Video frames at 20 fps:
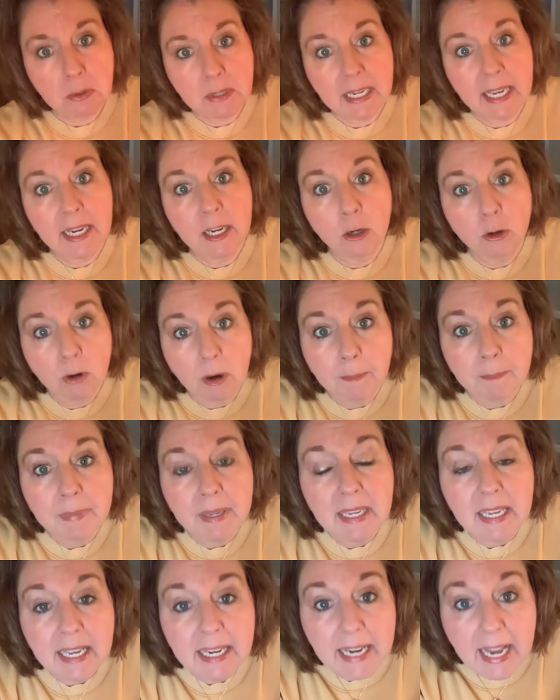get
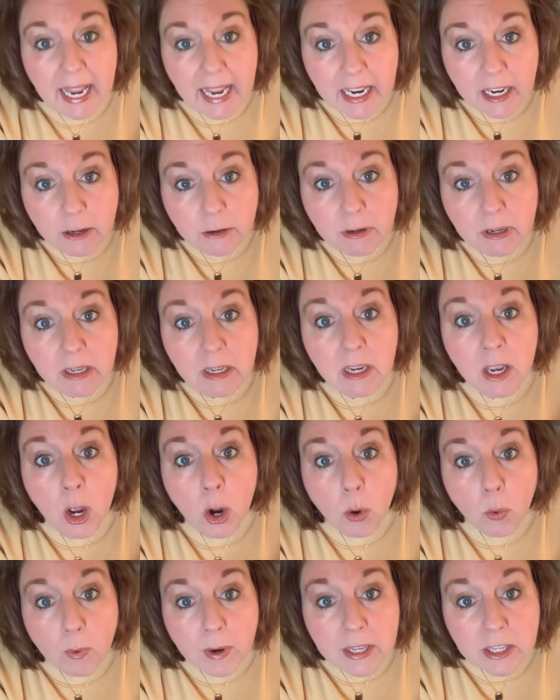grumpy and angry
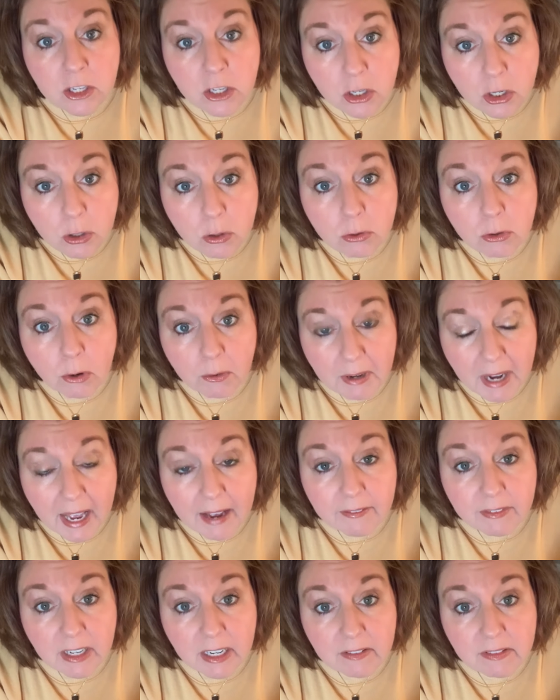when you don't have
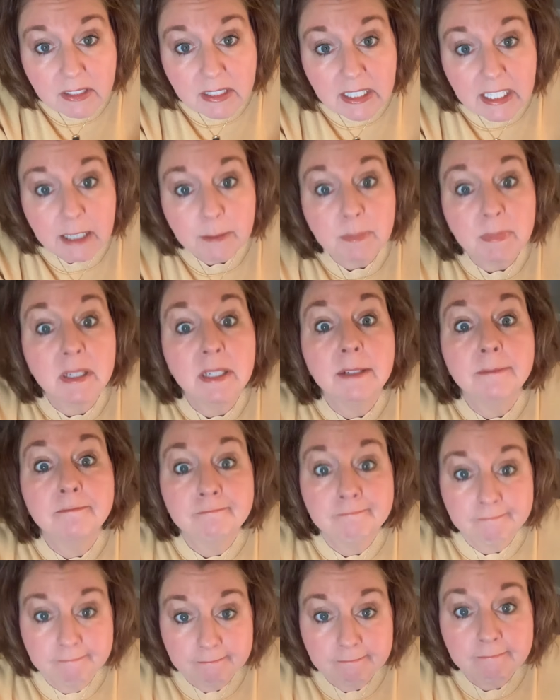enough sleep?
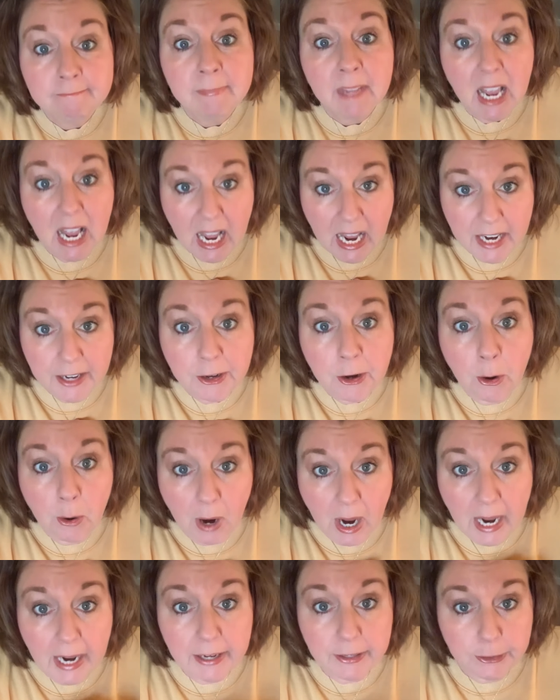I know
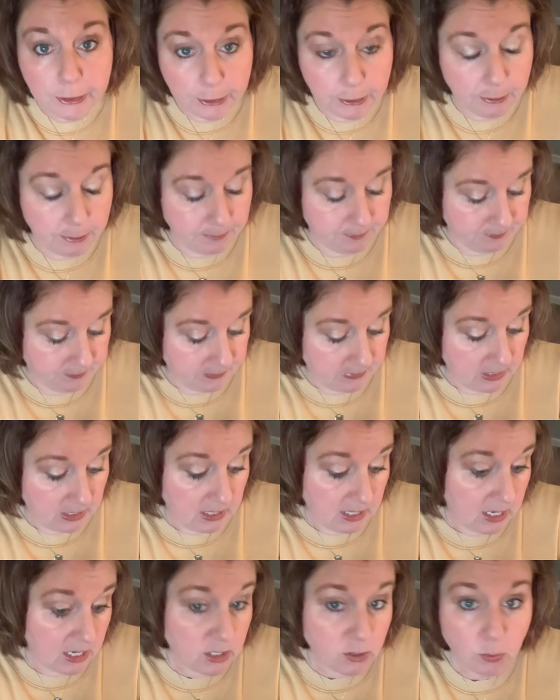I do.
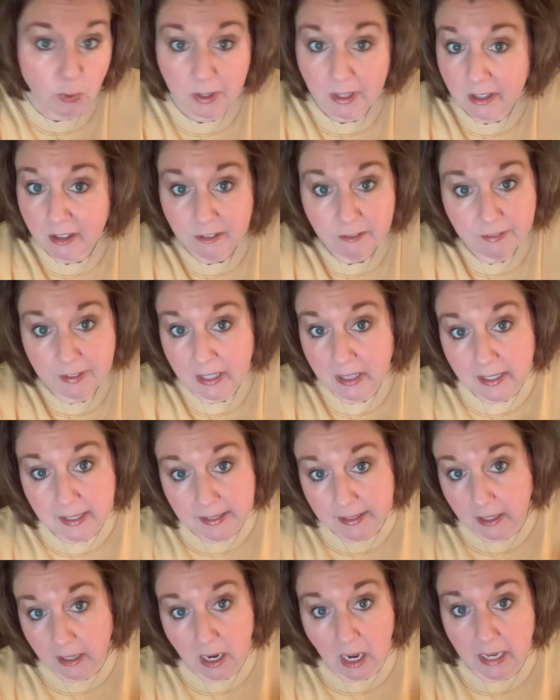It's one of the feelings
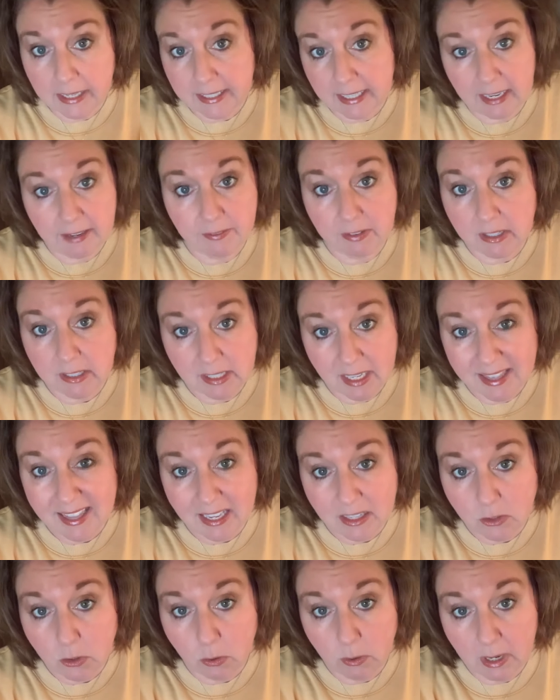that God gave us, and
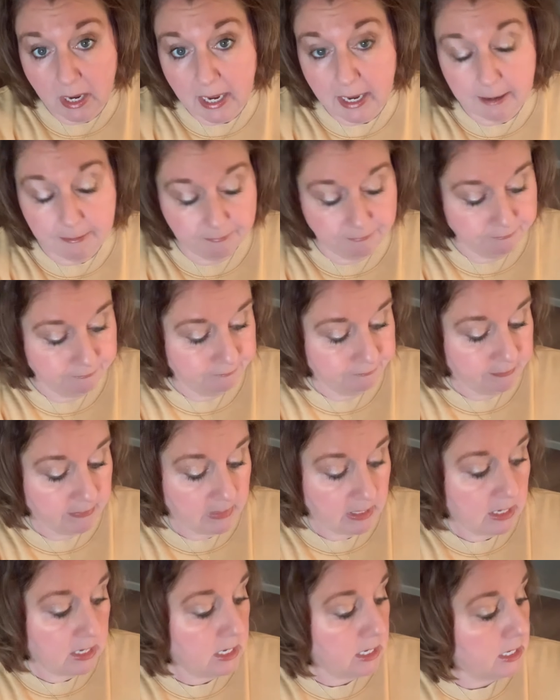that's okay.
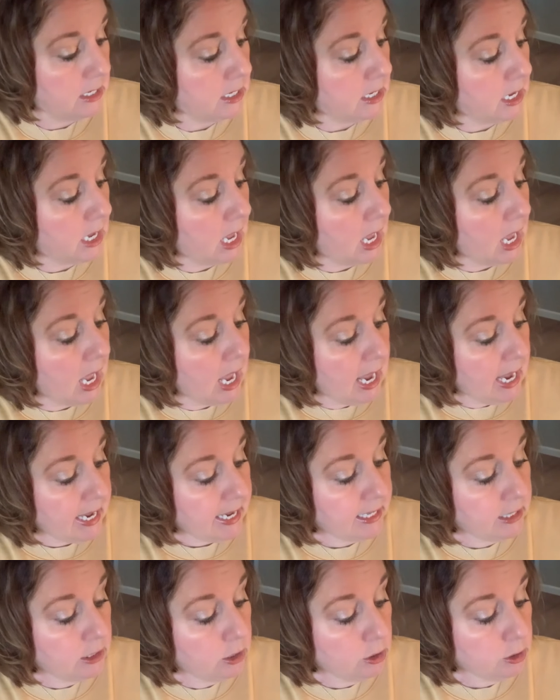
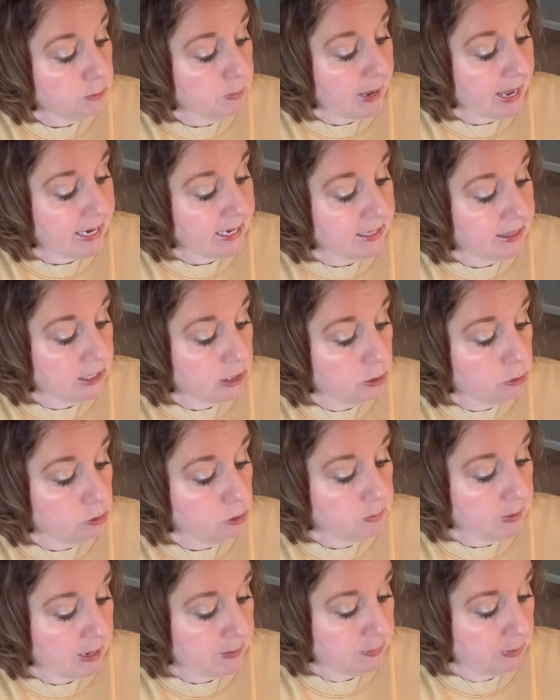He looked back at the
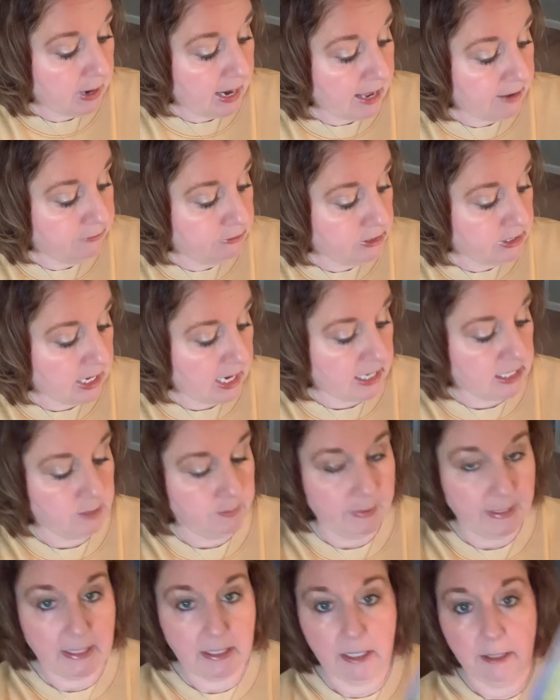newspaper
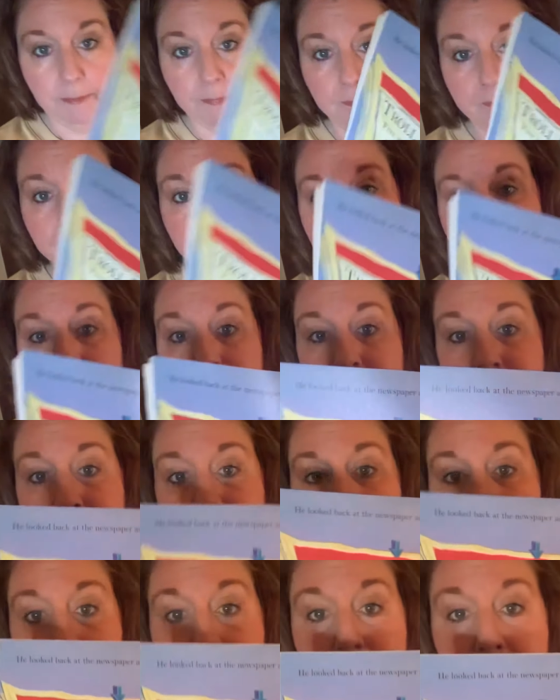advertisement.
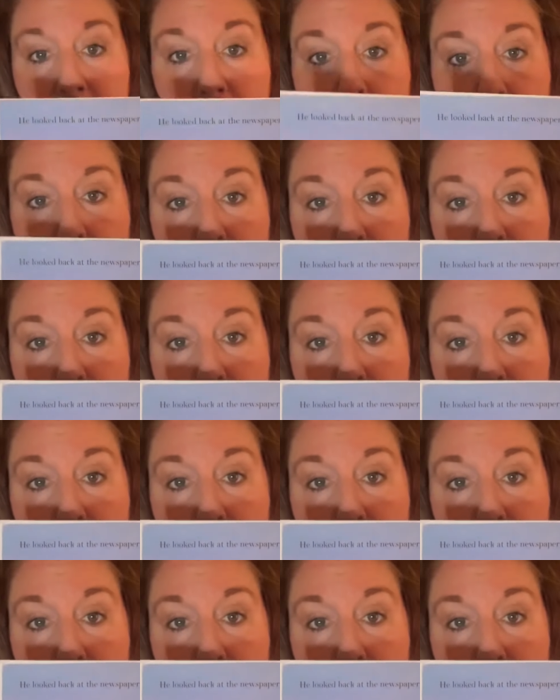So he's